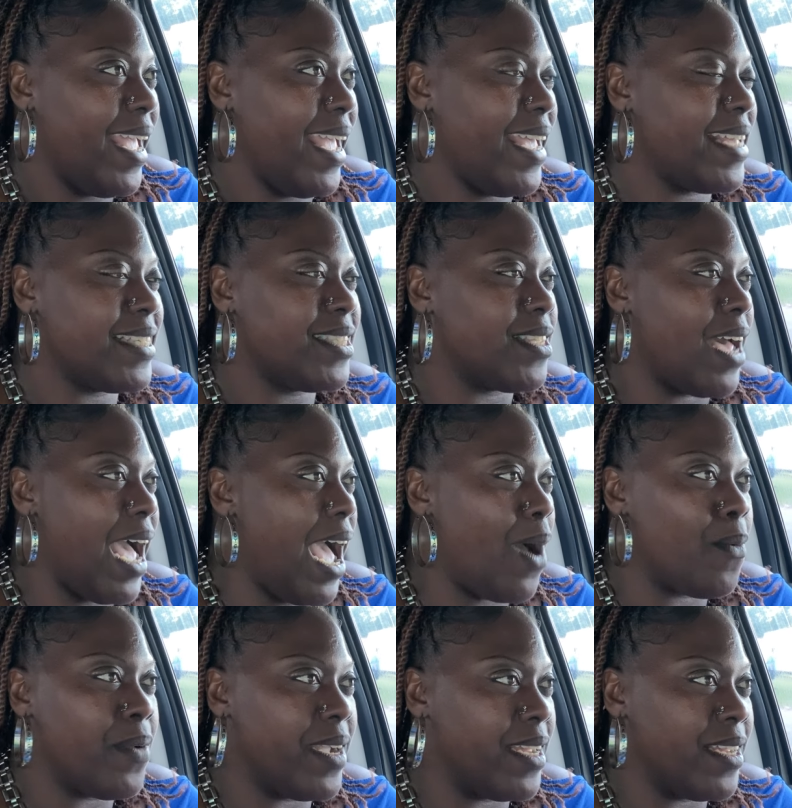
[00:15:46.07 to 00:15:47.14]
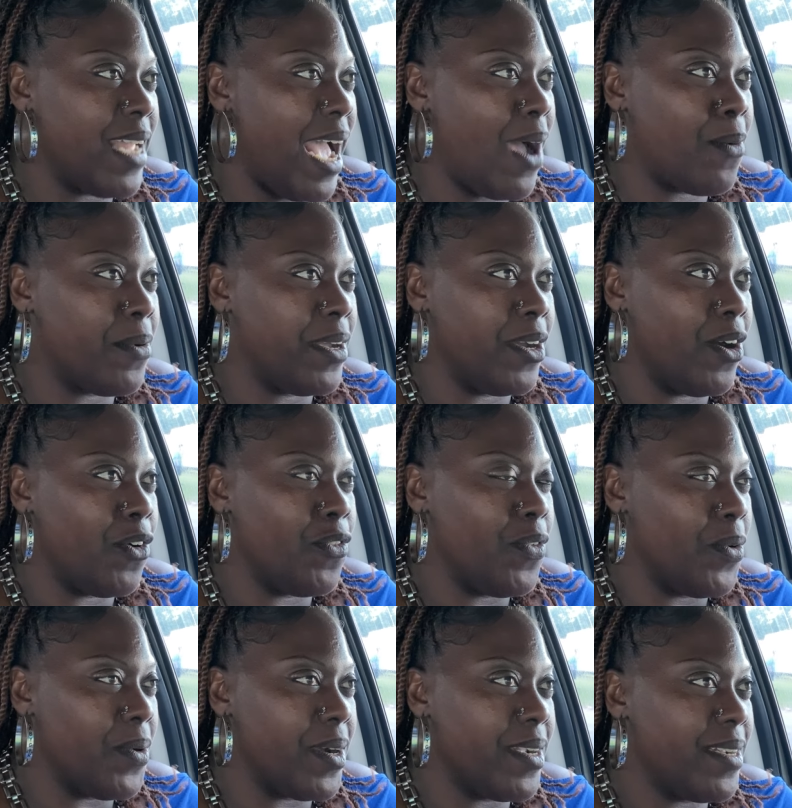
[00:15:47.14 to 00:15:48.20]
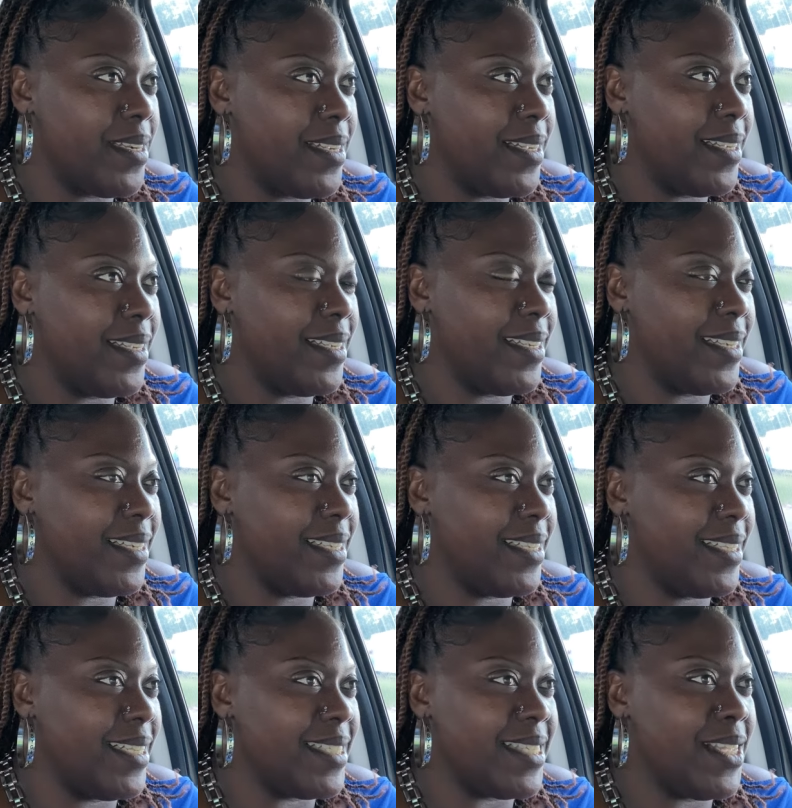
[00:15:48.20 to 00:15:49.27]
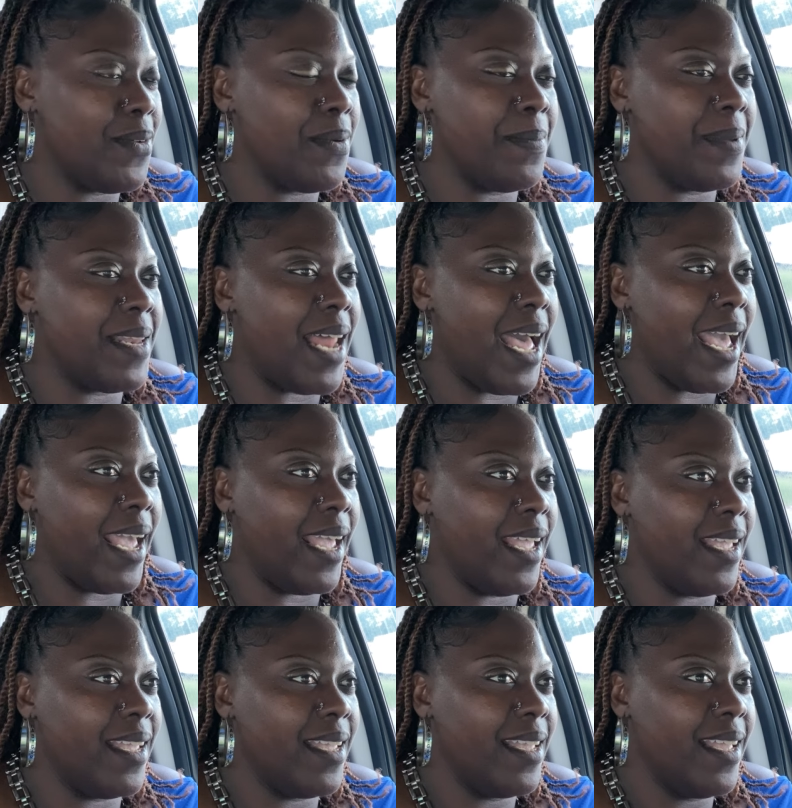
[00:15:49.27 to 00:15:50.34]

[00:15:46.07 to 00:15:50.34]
And so I wouldn't I wouldn't go for it. Cause he would be like,